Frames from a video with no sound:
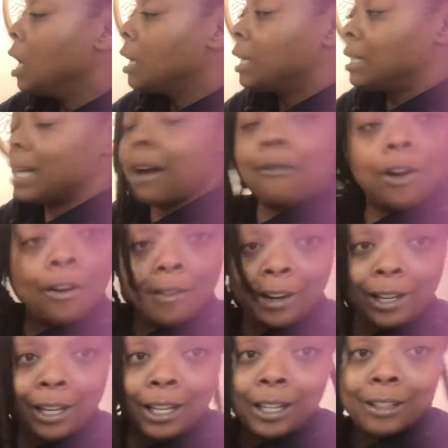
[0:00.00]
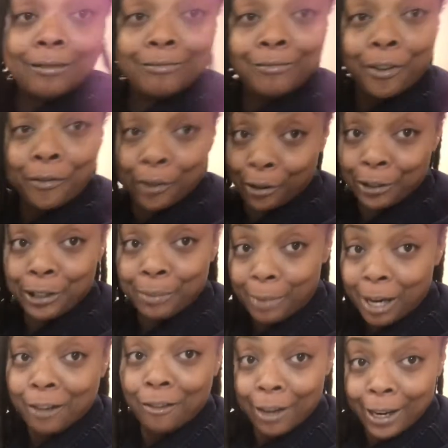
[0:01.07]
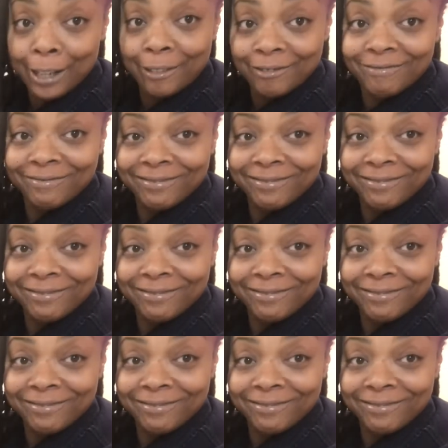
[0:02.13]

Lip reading: because I've already reversed my gray.